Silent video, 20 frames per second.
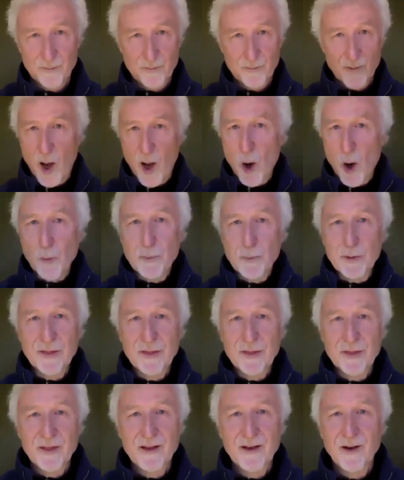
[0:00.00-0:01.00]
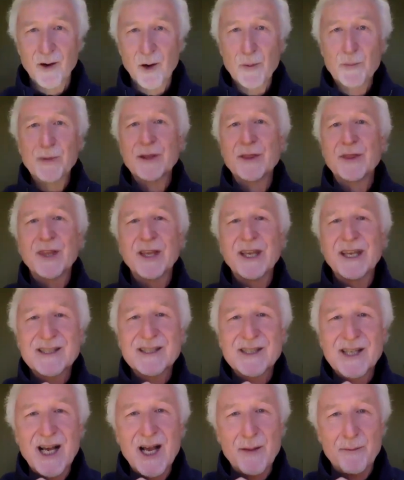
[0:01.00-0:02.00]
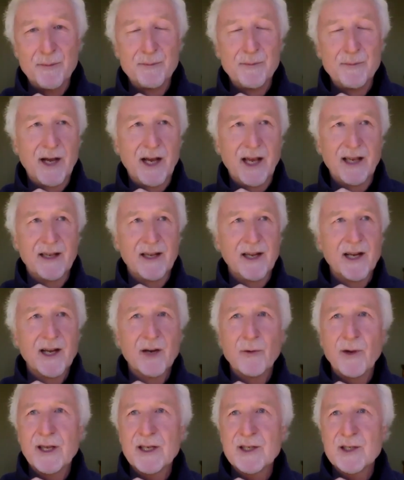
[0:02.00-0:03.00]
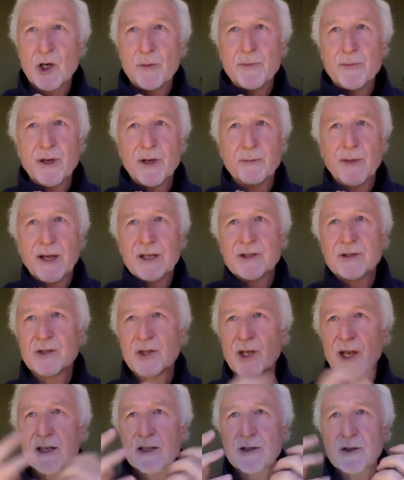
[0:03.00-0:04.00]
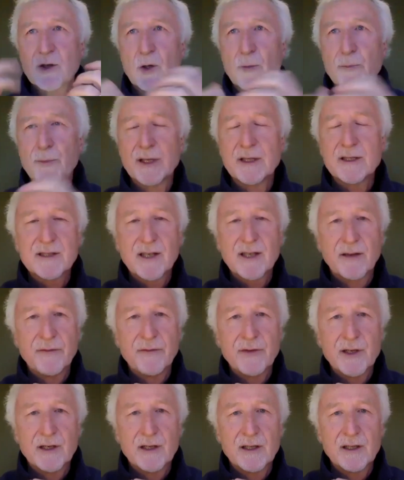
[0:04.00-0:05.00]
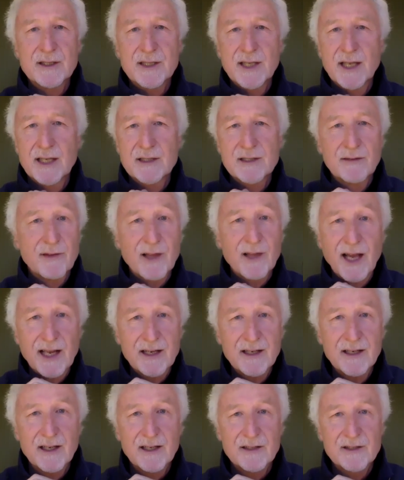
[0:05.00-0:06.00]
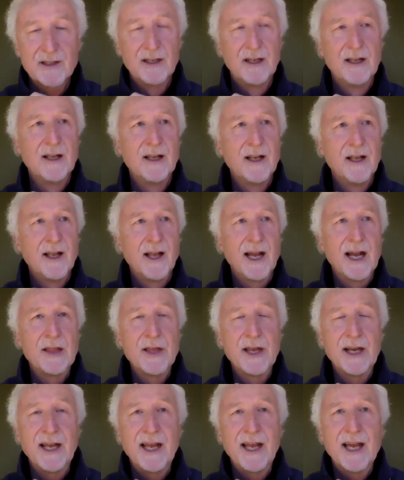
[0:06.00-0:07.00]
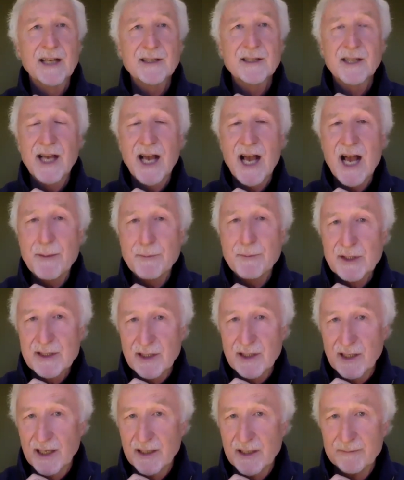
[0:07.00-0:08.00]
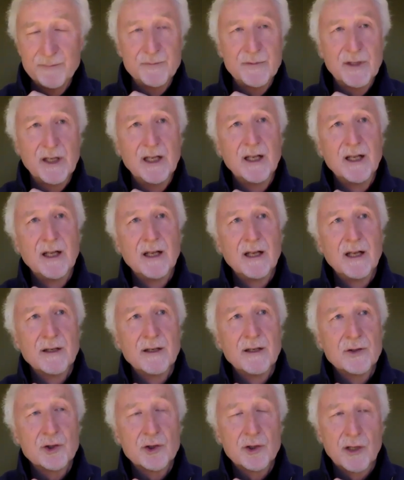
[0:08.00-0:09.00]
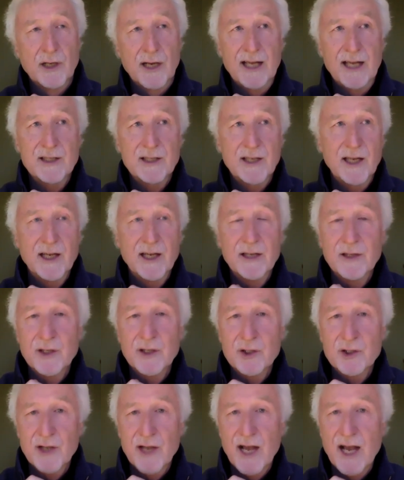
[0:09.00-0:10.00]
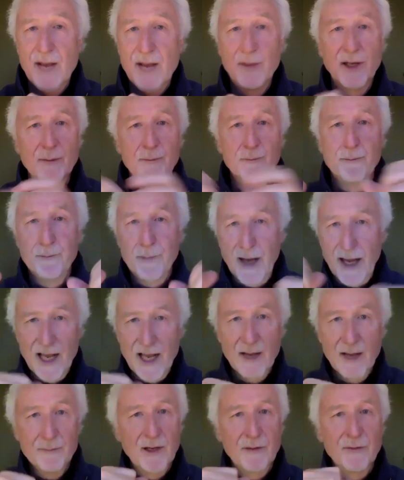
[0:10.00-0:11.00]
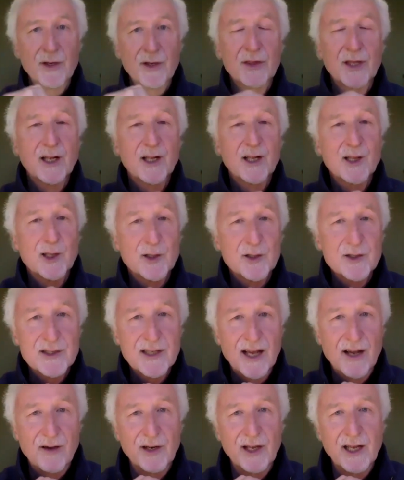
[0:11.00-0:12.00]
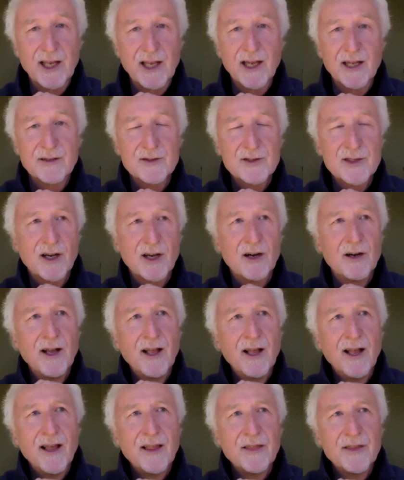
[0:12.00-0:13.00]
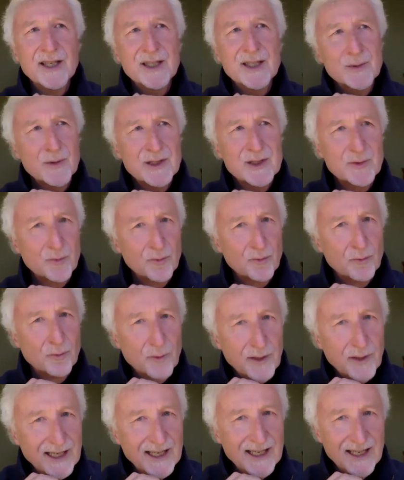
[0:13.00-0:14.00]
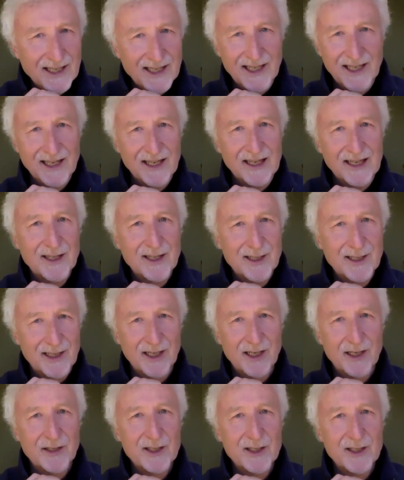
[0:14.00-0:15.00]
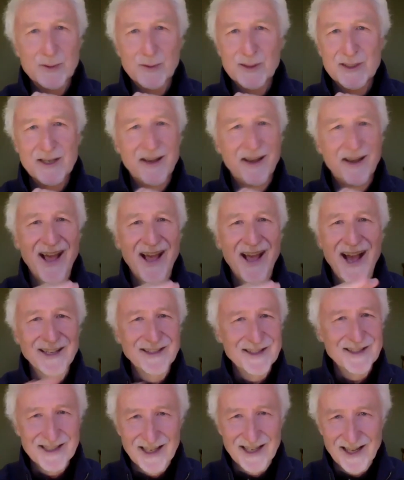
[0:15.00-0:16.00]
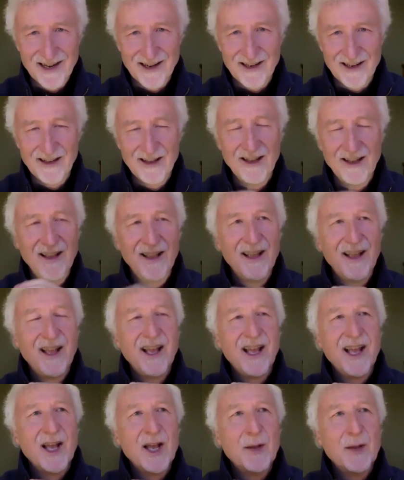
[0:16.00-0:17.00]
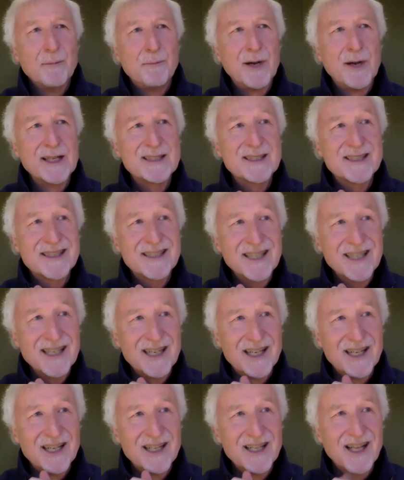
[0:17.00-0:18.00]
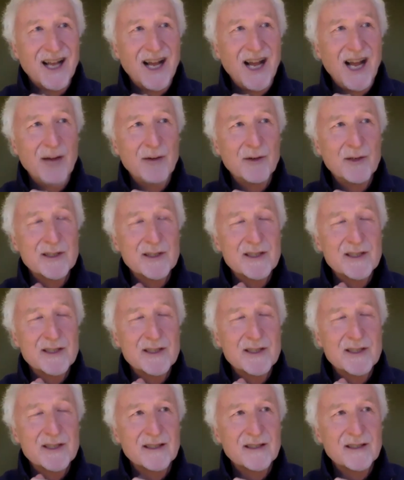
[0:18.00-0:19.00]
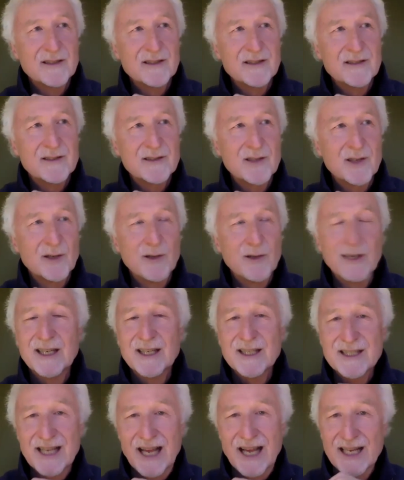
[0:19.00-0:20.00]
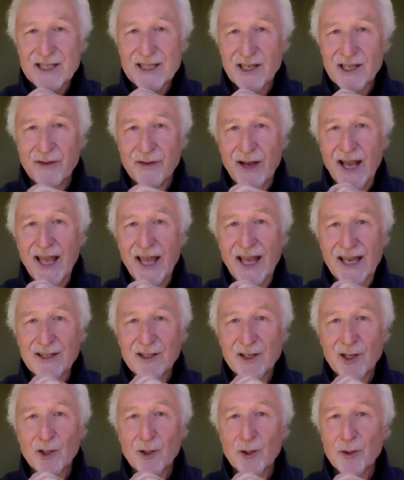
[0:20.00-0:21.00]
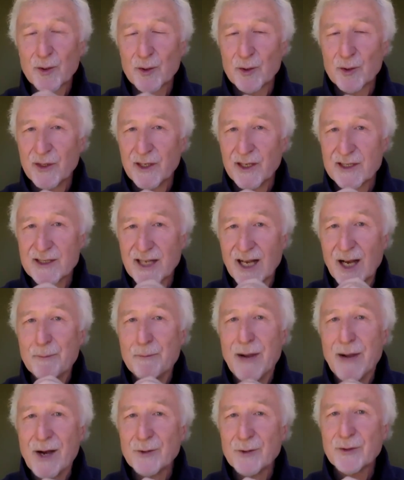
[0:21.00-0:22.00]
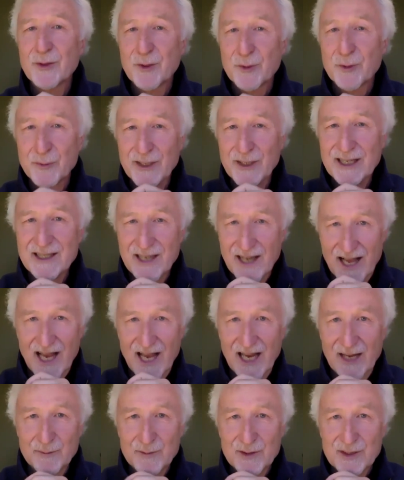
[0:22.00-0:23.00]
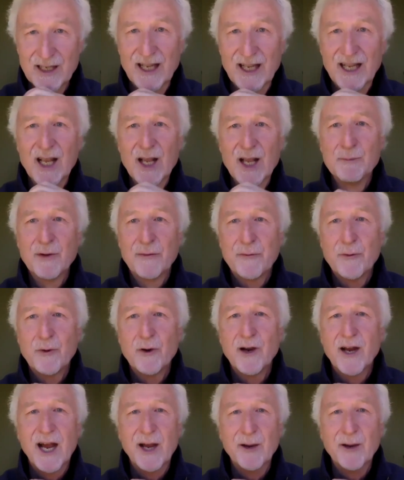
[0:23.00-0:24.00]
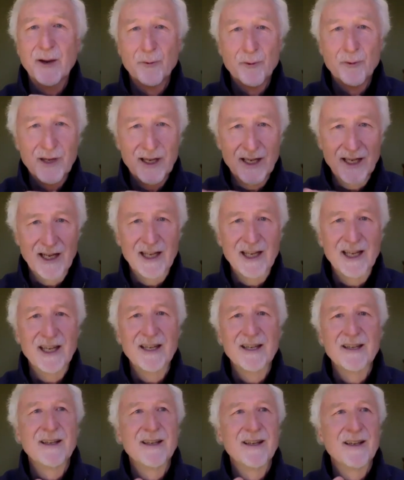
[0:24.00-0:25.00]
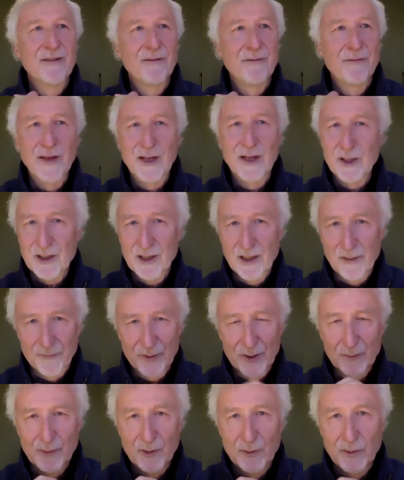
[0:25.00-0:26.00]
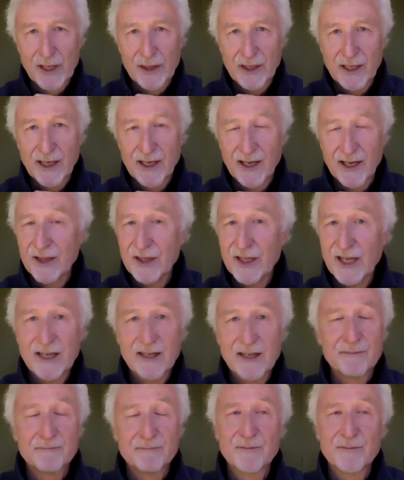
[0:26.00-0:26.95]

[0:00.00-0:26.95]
Open things up. My airways open, my chest opens, I feel a sense of lightness. And then I asked the opposite, should I stay in this job? And bam, everything closed down again. So this was really clear. This was not subtle, but still I was so indecisive. I had to go through this about 3 times before I really felt comfortable with it. And then